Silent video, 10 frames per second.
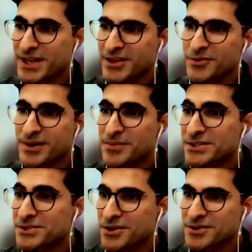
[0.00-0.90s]
Thank you very
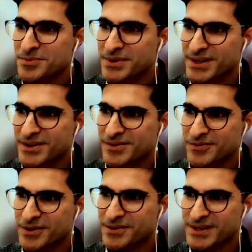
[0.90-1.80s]
much, Dr. Patel,
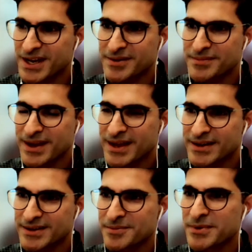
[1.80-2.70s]
for your time
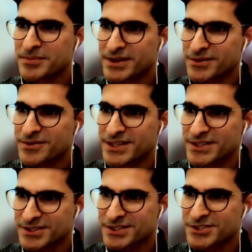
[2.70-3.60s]
and commitment to
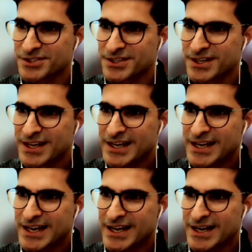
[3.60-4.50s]
research.
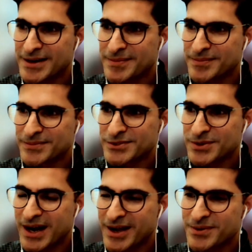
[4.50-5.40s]

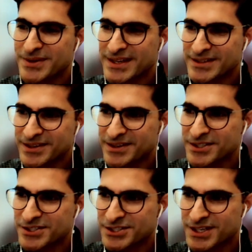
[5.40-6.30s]
So I would
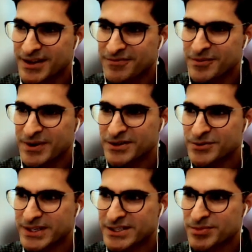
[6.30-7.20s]
encourage everyone
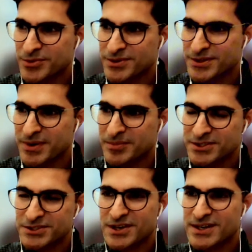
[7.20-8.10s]
to explore the
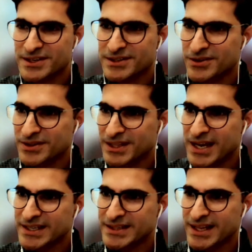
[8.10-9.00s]
published article
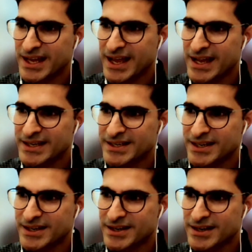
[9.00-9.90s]
online and
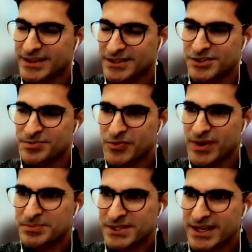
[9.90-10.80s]
at the JIPO
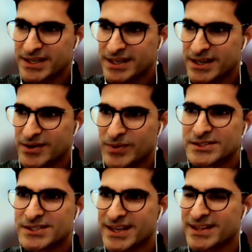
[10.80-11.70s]
website.
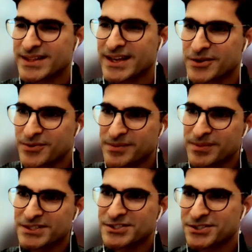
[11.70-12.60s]
Once again, thank you very
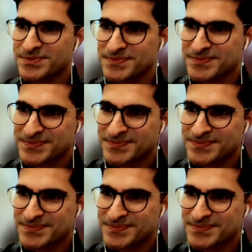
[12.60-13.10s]
much.